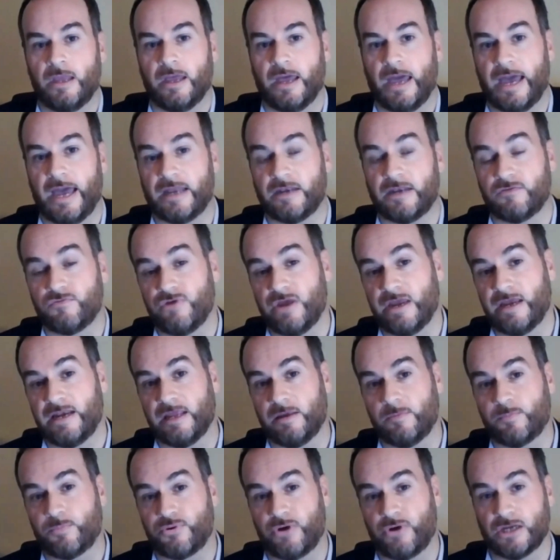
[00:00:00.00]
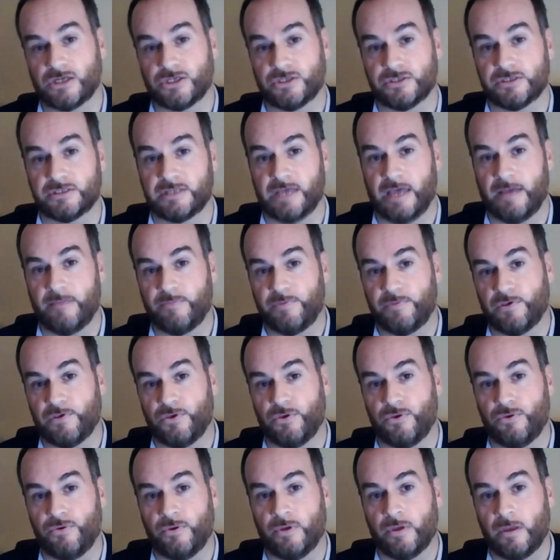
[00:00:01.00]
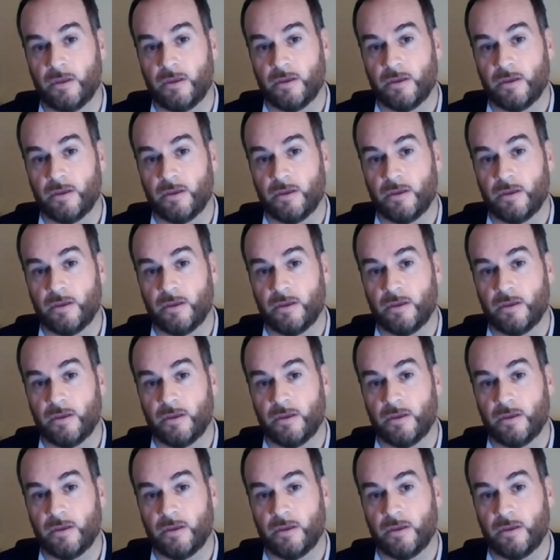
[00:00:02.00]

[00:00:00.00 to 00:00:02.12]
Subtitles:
and really pressures them to